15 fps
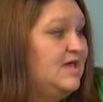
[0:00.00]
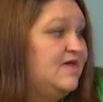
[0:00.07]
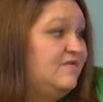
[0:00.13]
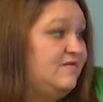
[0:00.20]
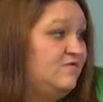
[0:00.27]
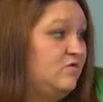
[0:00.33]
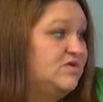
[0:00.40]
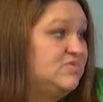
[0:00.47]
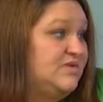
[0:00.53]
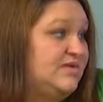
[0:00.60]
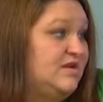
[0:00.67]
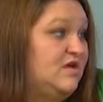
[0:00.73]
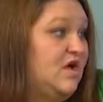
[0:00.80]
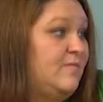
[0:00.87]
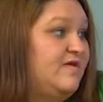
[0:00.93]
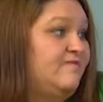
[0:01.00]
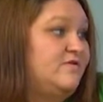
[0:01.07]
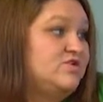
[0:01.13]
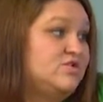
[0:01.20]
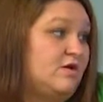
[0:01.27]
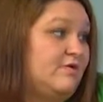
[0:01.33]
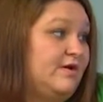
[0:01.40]
And then of course, we need a copy of
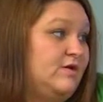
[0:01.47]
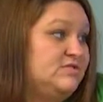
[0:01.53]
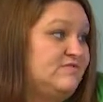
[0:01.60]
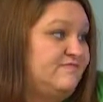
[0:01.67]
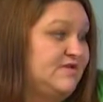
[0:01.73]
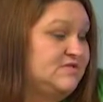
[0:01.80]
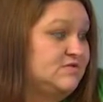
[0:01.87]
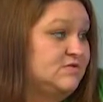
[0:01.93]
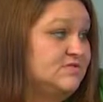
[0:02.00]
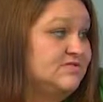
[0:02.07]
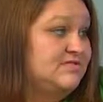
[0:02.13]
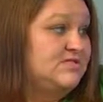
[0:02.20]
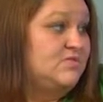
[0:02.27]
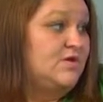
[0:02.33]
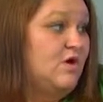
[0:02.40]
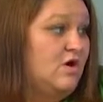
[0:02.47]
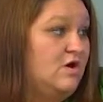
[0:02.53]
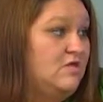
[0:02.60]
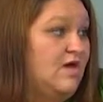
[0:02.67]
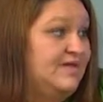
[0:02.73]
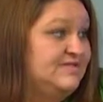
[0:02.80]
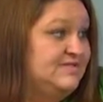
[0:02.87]
their shot records and physicals since we are
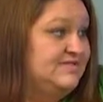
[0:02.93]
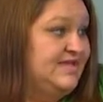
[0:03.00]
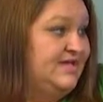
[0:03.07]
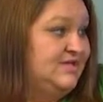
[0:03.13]
a licensed